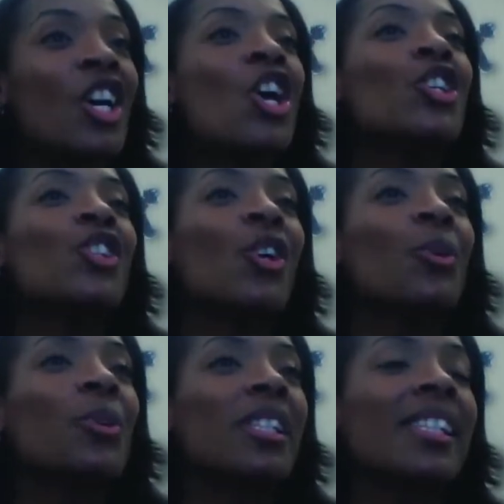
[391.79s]

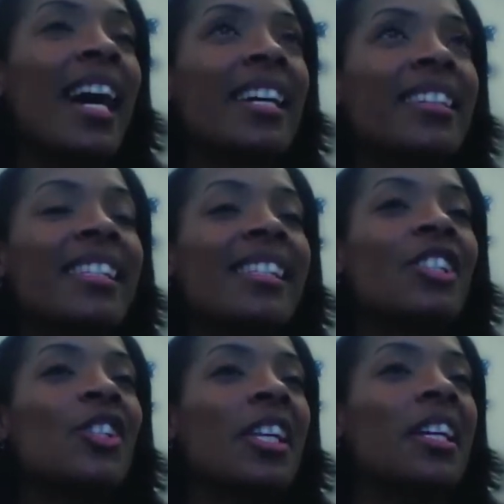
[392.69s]
So Skyland
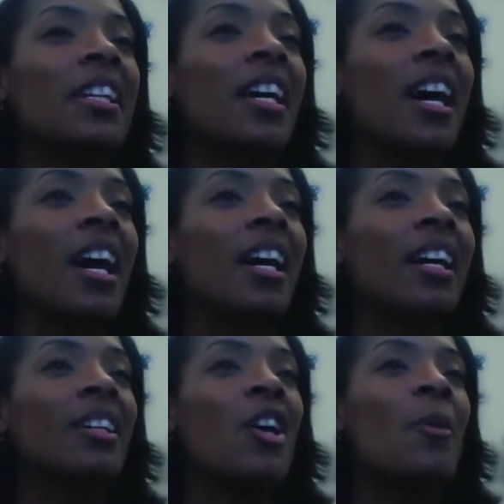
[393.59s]
sits in
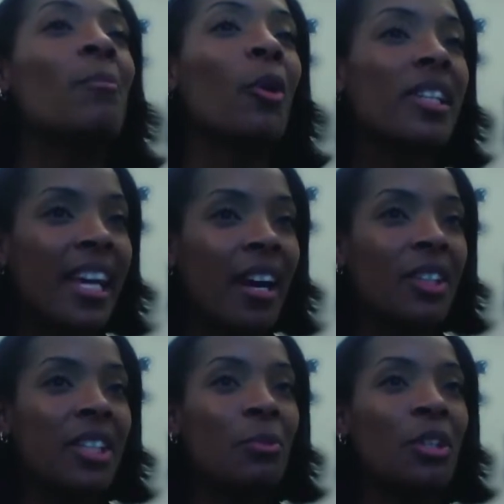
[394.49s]
Morris
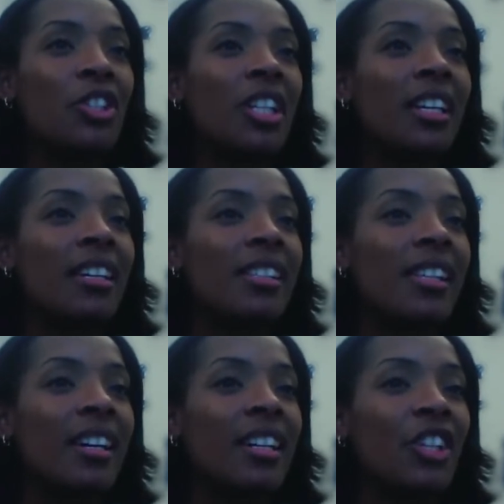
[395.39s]
County, which is
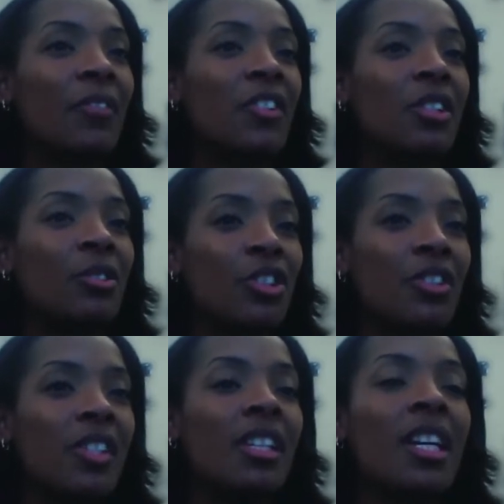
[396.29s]
Jefferson, New
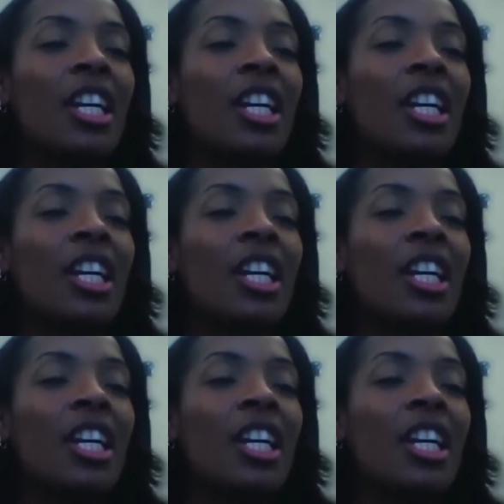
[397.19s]
Jersey.